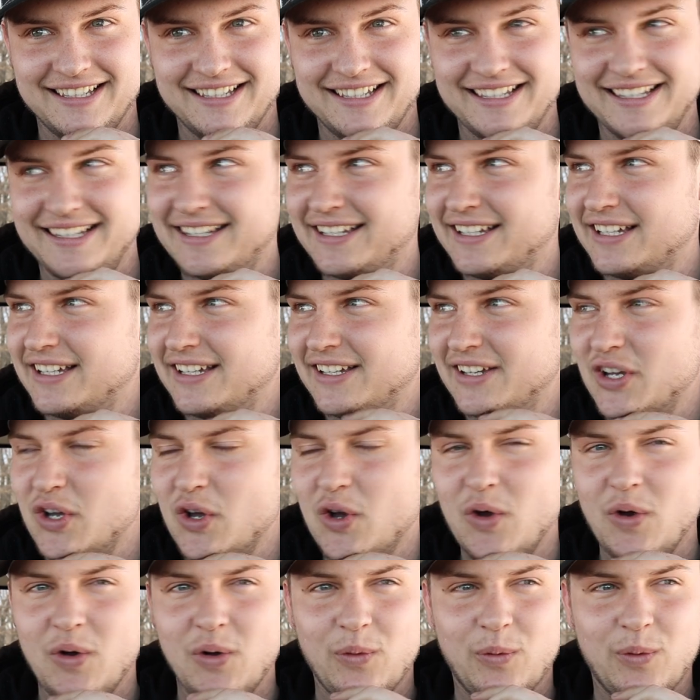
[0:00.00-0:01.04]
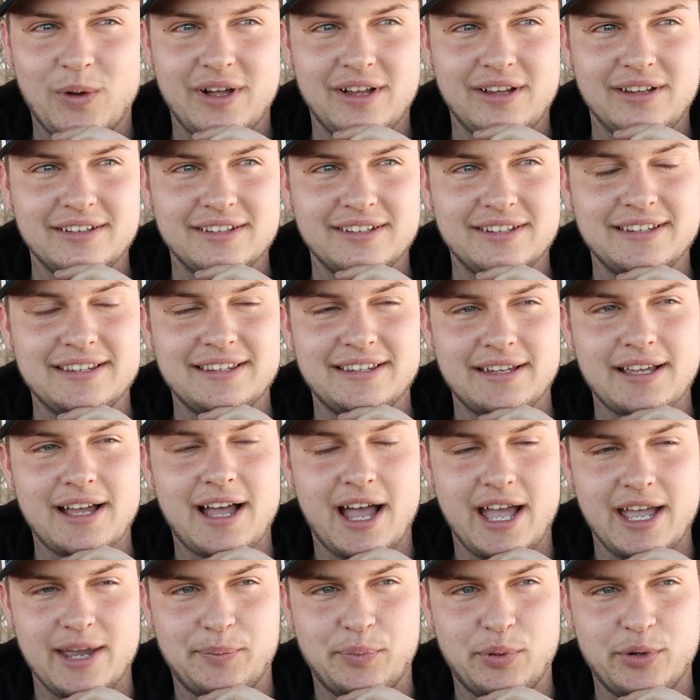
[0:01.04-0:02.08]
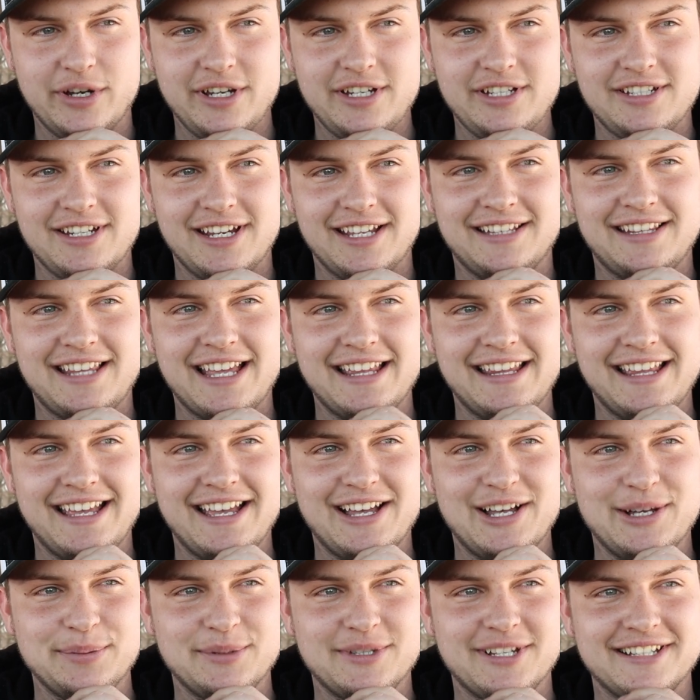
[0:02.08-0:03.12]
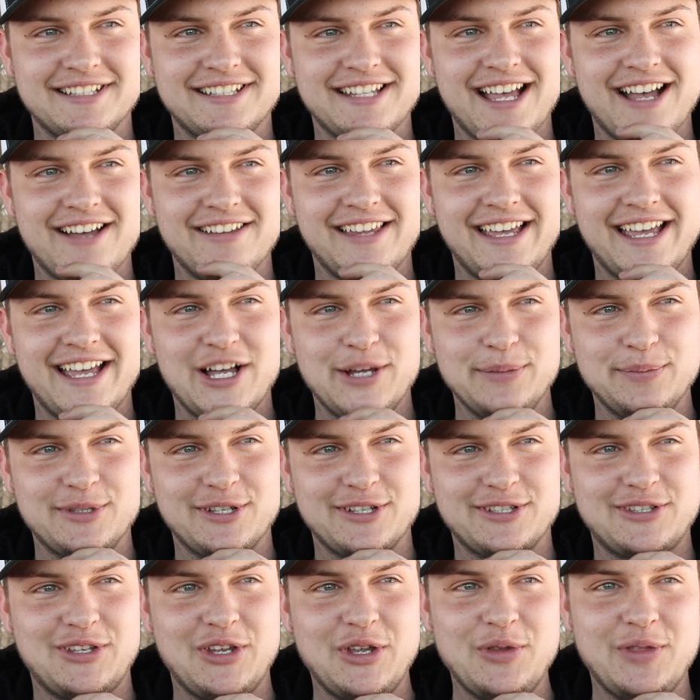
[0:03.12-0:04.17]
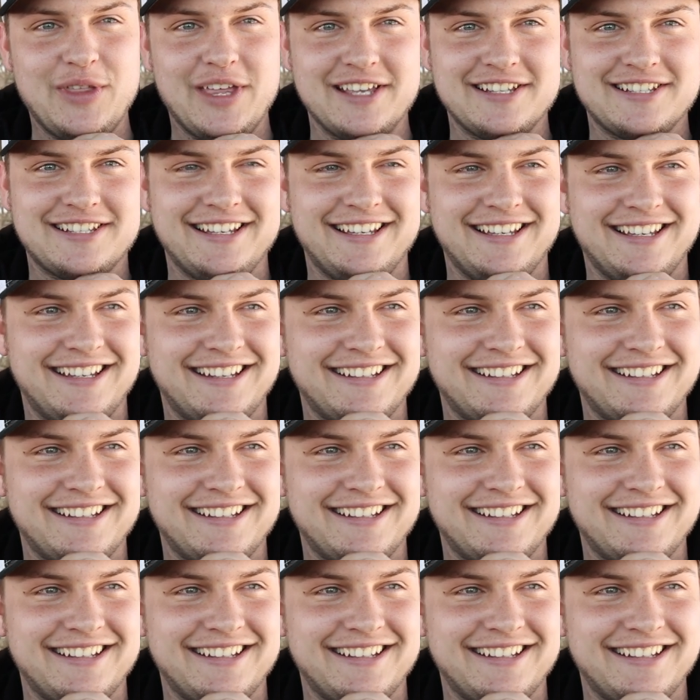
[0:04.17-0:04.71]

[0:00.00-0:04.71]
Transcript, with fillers: now, so... Well, I appreciate that. That helps us out. That helps us do this.